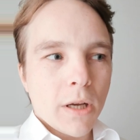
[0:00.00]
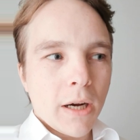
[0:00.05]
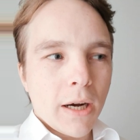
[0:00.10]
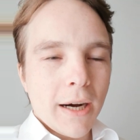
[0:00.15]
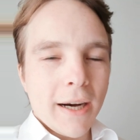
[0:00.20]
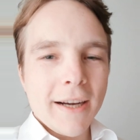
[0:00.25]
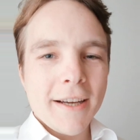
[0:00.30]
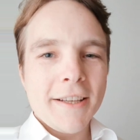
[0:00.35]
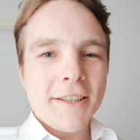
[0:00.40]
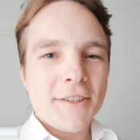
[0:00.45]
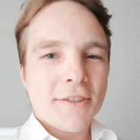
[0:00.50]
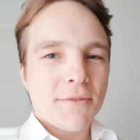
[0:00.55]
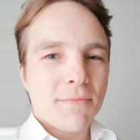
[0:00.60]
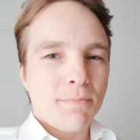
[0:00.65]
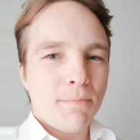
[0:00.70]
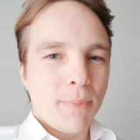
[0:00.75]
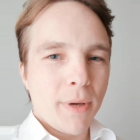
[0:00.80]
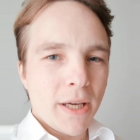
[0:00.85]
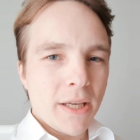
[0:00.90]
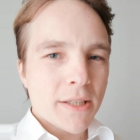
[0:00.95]
I
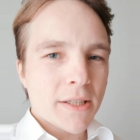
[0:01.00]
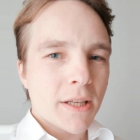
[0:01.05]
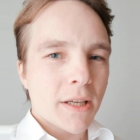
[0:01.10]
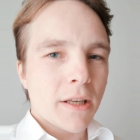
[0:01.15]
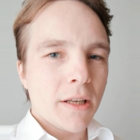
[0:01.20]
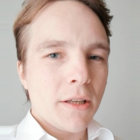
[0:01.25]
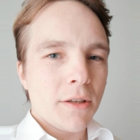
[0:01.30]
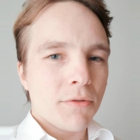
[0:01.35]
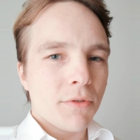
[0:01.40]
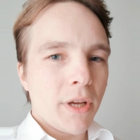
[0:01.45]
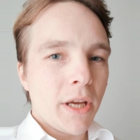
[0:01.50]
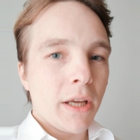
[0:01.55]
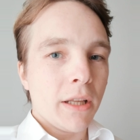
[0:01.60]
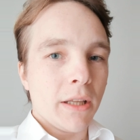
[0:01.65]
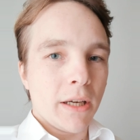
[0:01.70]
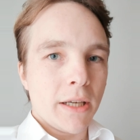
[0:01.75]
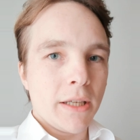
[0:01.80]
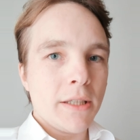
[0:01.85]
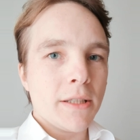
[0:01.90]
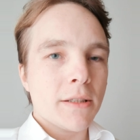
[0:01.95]
basically
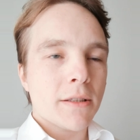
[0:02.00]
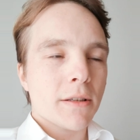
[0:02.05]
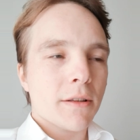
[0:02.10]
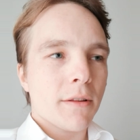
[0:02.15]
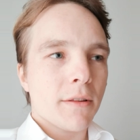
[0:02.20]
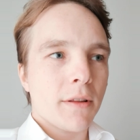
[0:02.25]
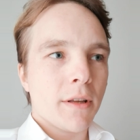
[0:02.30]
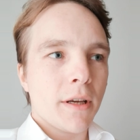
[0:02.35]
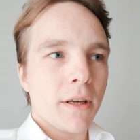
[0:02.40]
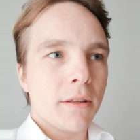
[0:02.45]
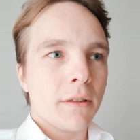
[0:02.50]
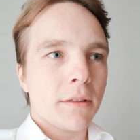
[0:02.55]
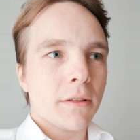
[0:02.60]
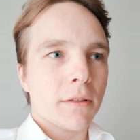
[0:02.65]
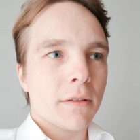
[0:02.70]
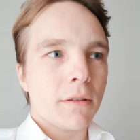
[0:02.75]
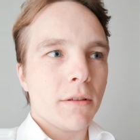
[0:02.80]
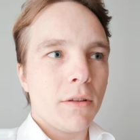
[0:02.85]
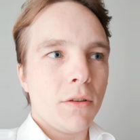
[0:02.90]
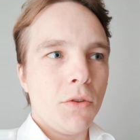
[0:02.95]
realized that
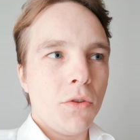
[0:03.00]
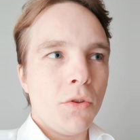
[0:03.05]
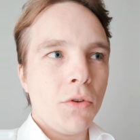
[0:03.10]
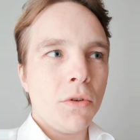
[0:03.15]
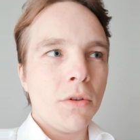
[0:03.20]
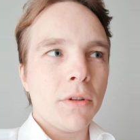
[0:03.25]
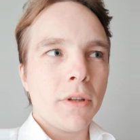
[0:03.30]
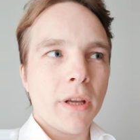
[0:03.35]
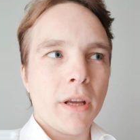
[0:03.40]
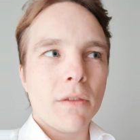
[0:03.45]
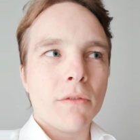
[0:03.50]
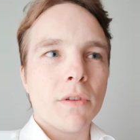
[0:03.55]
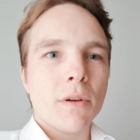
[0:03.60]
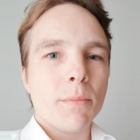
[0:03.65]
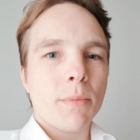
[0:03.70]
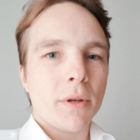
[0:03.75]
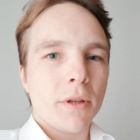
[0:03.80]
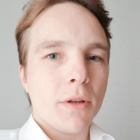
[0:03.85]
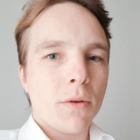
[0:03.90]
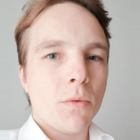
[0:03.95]
not
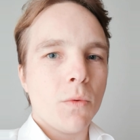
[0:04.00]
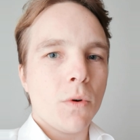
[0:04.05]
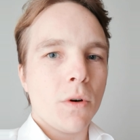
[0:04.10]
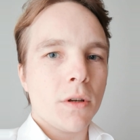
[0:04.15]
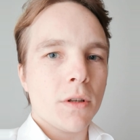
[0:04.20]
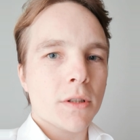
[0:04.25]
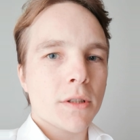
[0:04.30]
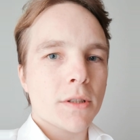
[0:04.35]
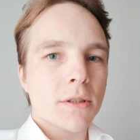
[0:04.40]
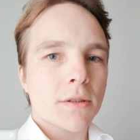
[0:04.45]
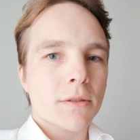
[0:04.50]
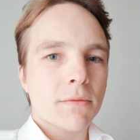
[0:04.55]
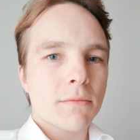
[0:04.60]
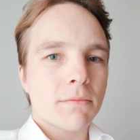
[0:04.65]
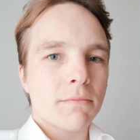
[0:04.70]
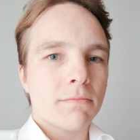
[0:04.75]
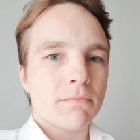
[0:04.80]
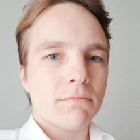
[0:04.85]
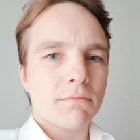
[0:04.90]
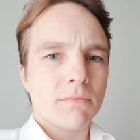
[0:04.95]
everybody was
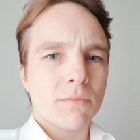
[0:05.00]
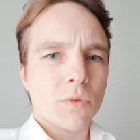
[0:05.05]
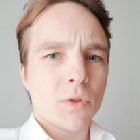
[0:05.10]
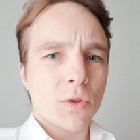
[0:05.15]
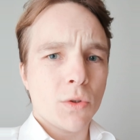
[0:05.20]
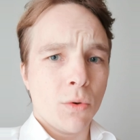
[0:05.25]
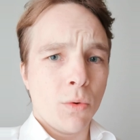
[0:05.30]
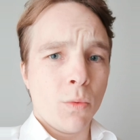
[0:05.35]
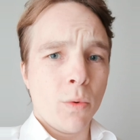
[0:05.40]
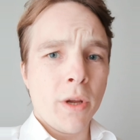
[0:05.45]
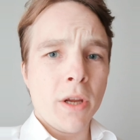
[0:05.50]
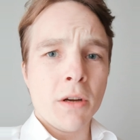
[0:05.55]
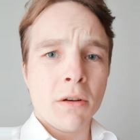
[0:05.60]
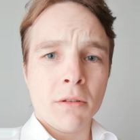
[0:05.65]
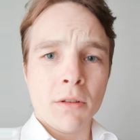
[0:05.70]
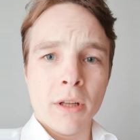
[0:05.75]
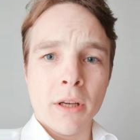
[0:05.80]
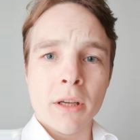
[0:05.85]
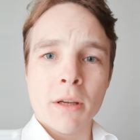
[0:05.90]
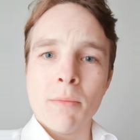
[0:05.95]
so
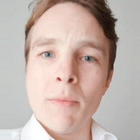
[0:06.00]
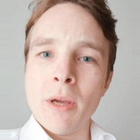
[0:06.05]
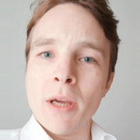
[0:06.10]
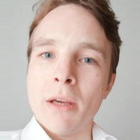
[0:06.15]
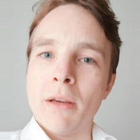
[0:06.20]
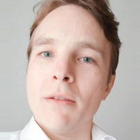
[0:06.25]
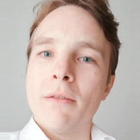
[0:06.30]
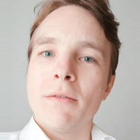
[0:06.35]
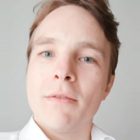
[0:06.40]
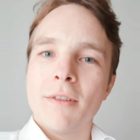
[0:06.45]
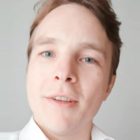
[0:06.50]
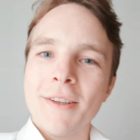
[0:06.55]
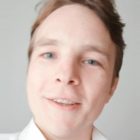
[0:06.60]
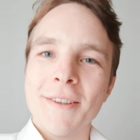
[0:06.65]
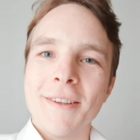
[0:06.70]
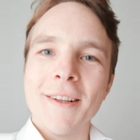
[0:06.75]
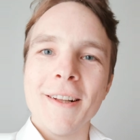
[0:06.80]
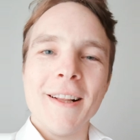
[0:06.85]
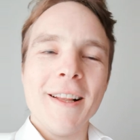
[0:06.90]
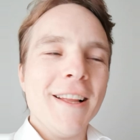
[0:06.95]
weird like me.
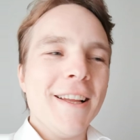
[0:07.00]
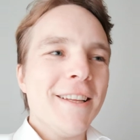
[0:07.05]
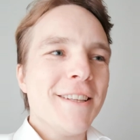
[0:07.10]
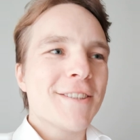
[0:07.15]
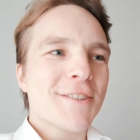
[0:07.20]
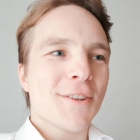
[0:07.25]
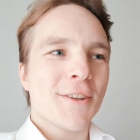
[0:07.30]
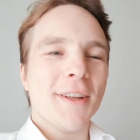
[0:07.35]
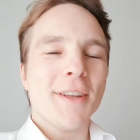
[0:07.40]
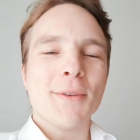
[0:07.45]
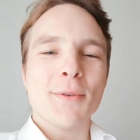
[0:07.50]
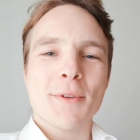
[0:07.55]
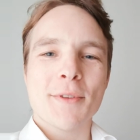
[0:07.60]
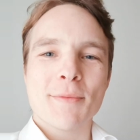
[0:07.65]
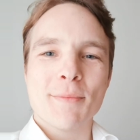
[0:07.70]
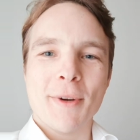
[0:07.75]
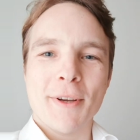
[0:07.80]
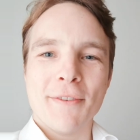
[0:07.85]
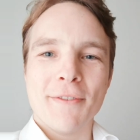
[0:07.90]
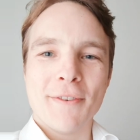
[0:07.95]
So that was
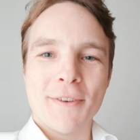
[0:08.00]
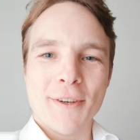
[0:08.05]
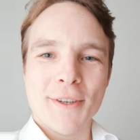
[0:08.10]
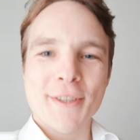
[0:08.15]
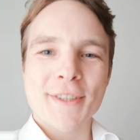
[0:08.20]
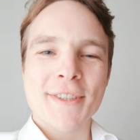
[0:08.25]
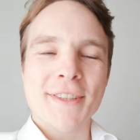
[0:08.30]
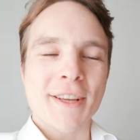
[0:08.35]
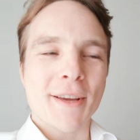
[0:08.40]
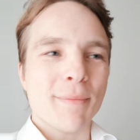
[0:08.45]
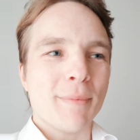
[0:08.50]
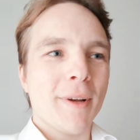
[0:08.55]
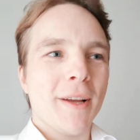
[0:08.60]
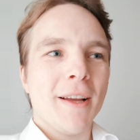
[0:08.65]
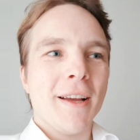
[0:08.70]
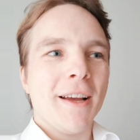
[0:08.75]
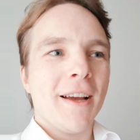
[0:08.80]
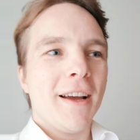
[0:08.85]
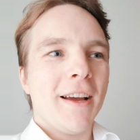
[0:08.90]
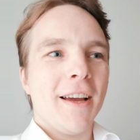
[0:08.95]
my first step.
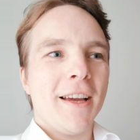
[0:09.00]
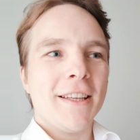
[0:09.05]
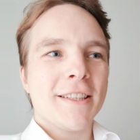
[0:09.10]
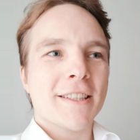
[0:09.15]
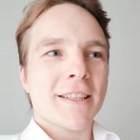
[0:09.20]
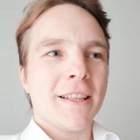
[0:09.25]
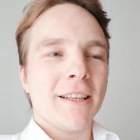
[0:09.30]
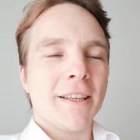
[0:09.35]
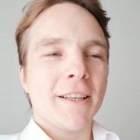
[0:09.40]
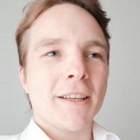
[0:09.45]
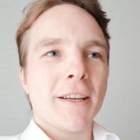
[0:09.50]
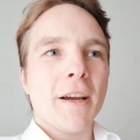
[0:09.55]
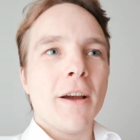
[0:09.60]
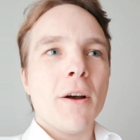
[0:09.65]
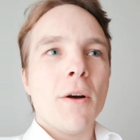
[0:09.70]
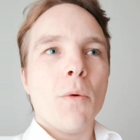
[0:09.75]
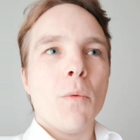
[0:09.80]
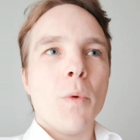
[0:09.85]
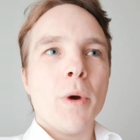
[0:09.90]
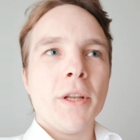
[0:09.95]
It's like
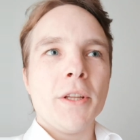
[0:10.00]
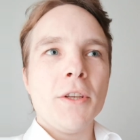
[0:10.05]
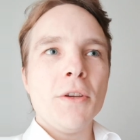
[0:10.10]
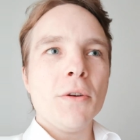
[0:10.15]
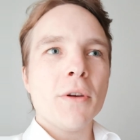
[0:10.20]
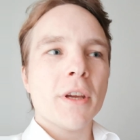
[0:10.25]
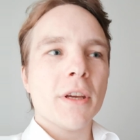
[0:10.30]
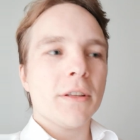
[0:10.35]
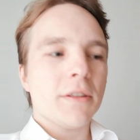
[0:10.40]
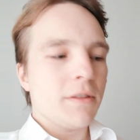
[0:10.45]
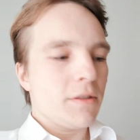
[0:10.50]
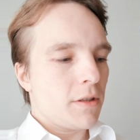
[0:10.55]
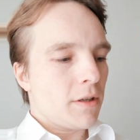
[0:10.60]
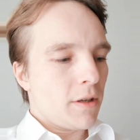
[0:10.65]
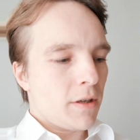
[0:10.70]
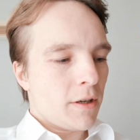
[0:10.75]
when you can